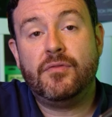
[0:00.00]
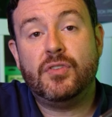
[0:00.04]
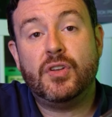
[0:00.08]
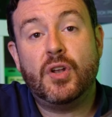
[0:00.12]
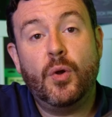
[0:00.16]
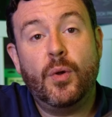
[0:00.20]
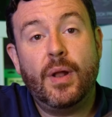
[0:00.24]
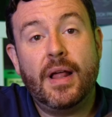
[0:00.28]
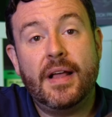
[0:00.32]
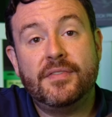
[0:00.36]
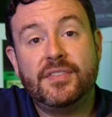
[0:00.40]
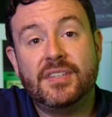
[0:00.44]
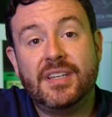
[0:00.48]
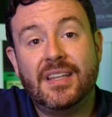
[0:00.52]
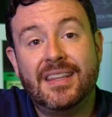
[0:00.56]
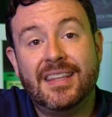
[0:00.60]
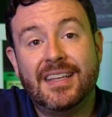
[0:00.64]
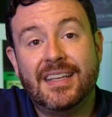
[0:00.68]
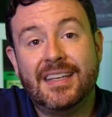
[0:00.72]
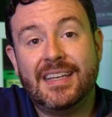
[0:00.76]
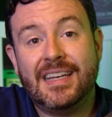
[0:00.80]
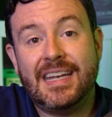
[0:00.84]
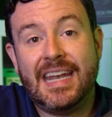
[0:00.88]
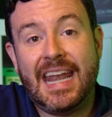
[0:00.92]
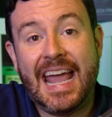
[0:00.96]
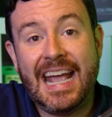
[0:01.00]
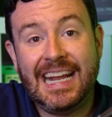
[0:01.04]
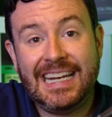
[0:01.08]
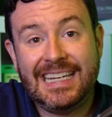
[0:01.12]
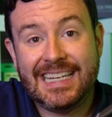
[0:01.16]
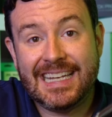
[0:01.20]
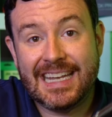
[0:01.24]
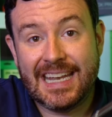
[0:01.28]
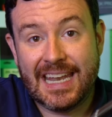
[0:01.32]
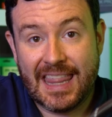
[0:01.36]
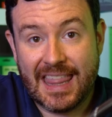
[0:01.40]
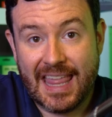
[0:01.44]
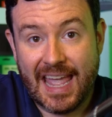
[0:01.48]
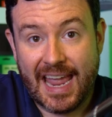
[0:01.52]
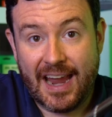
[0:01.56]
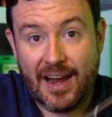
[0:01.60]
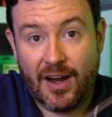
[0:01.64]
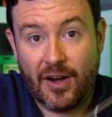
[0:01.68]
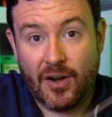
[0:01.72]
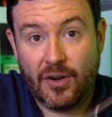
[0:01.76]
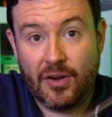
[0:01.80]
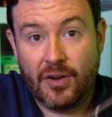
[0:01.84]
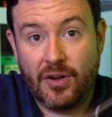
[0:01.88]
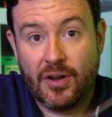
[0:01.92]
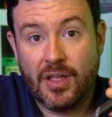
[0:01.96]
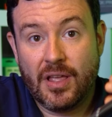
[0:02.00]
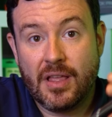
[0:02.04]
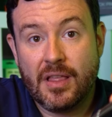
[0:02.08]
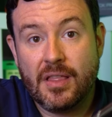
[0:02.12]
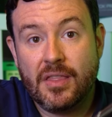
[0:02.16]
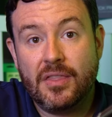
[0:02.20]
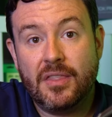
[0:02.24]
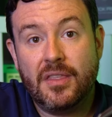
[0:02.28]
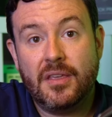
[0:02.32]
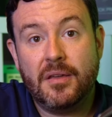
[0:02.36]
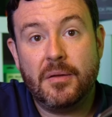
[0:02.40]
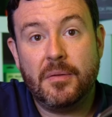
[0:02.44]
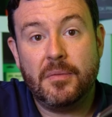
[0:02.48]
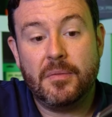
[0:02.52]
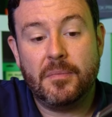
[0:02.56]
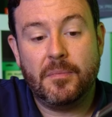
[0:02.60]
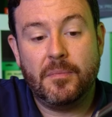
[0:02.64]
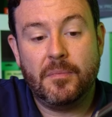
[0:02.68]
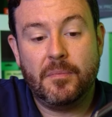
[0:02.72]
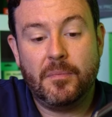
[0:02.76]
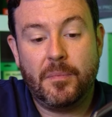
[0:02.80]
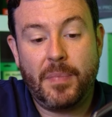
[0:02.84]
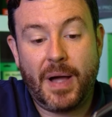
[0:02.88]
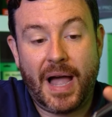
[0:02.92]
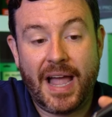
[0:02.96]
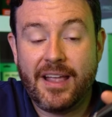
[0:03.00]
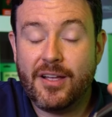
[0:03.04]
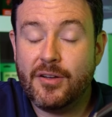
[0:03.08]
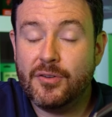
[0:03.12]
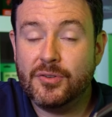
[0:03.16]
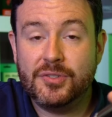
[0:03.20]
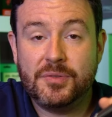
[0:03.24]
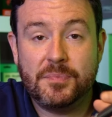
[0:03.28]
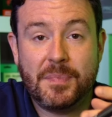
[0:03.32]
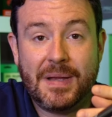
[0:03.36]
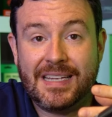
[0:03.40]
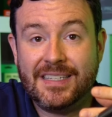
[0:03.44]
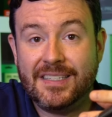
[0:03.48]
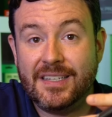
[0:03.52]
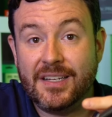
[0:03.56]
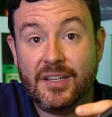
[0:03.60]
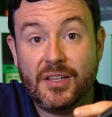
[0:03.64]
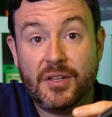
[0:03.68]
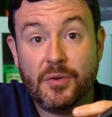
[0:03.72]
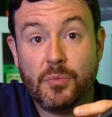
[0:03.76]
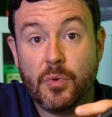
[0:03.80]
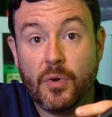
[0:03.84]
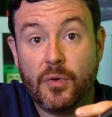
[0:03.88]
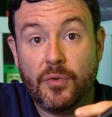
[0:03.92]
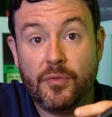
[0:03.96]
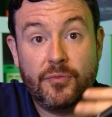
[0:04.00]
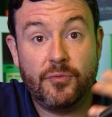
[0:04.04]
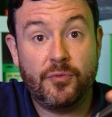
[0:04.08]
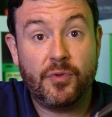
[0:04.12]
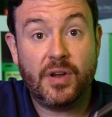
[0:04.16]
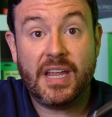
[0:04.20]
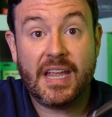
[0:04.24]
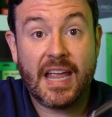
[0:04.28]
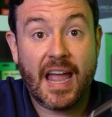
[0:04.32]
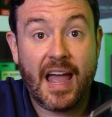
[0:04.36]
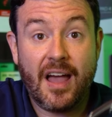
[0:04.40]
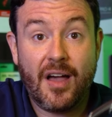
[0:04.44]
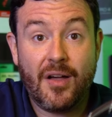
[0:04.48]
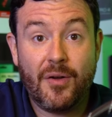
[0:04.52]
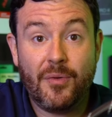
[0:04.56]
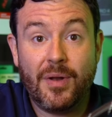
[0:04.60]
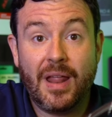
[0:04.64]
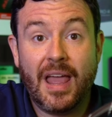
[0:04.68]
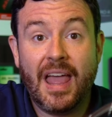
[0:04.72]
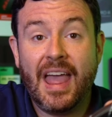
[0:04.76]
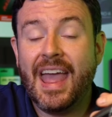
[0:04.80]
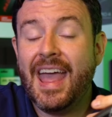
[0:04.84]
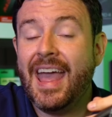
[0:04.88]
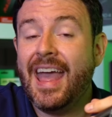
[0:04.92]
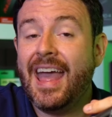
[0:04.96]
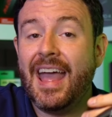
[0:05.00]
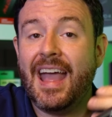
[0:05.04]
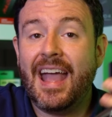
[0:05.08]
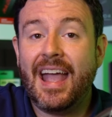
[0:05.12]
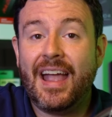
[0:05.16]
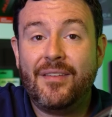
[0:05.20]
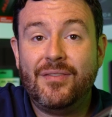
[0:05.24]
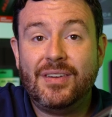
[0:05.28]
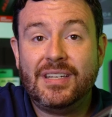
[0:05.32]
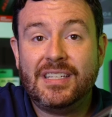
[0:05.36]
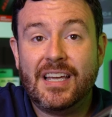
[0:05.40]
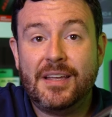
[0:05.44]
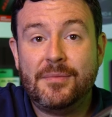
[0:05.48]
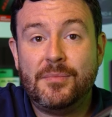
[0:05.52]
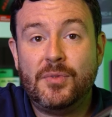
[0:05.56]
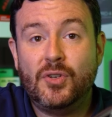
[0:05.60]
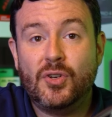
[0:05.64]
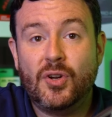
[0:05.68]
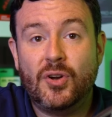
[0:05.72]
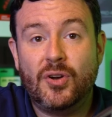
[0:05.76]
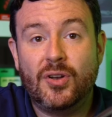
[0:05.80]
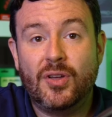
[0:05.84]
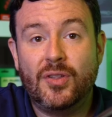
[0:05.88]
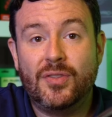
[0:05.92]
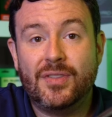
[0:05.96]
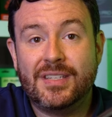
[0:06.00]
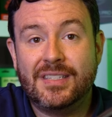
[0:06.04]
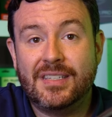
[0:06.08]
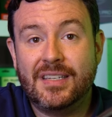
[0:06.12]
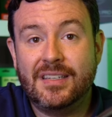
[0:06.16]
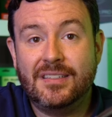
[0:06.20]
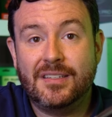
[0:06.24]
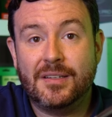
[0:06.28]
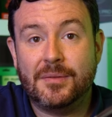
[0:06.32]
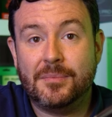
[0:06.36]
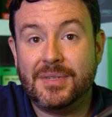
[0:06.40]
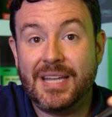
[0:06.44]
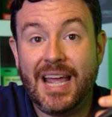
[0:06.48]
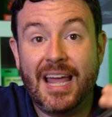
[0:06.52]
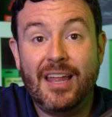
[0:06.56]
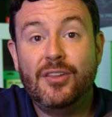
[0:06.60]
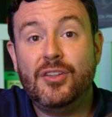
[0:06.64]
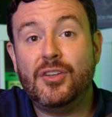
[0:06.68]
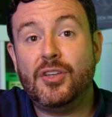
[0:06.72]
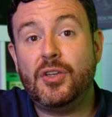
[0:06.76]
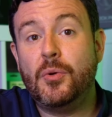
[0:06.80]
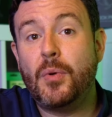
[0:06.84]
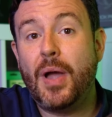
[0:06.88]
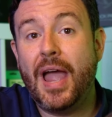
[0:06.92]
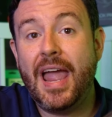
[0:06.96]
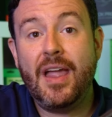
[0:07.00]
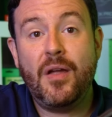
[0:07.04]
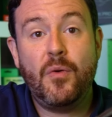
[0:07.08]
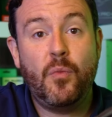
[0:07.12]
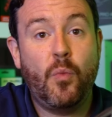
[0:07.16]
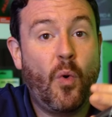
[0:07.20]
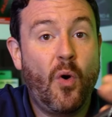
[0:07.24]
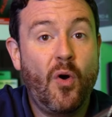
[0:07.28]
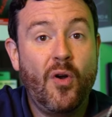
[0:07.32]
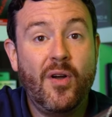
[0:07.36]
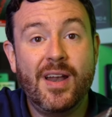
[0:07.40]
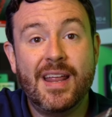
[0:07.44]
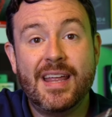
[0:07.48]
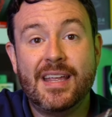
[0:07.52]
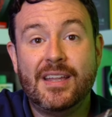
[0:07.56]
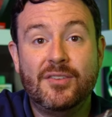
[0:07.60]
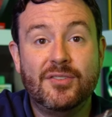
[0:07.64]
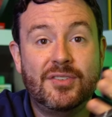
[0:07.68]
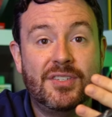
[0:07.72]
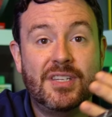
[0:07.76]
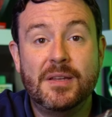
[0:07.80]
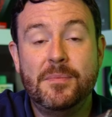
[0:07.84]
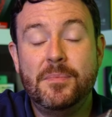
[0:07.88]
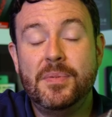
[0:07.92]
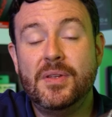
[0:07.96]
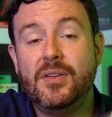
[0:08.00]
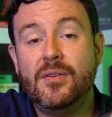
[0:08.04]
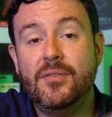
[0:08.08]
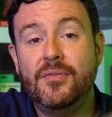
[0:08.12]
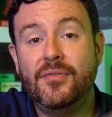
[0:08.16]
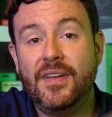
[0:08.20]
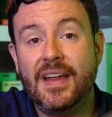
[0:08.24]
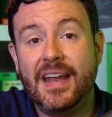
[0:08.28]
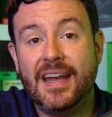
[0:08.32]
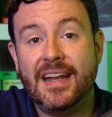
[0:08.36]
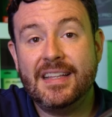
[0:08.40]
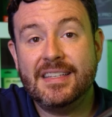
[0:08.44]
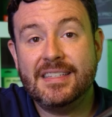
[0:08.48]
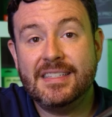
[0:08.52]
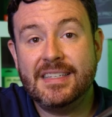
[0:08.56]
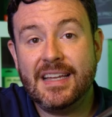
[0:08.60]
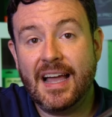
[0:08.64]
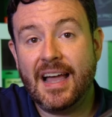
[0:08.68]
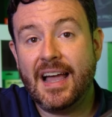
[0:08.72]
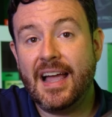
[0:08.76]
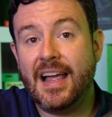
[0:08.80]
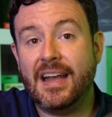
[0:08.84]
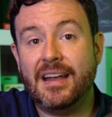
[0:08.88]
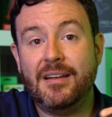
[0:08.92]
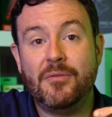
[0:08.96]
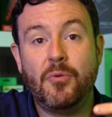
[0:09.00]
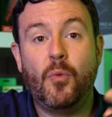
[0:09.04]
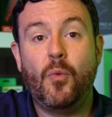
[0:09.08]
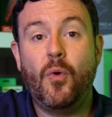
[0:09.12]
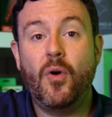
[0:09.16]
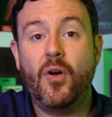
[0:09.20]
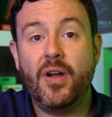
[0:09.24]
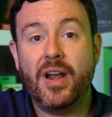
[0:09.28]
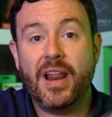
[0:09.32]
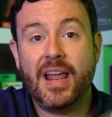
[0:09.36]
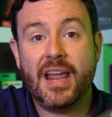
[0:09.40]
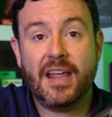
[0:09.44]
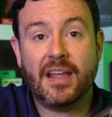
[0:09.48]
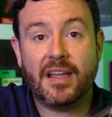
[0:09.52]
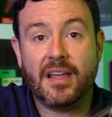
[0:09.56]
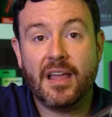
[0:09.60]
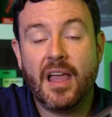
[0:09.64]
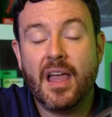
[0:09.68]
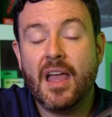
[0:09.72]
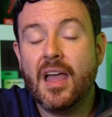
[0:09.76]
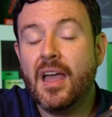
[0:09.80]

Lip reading: you don't have something connected there, the BIOS basically will freak out every time you turn on the system, telling you, hey, warning, your CPU fan has died, warning.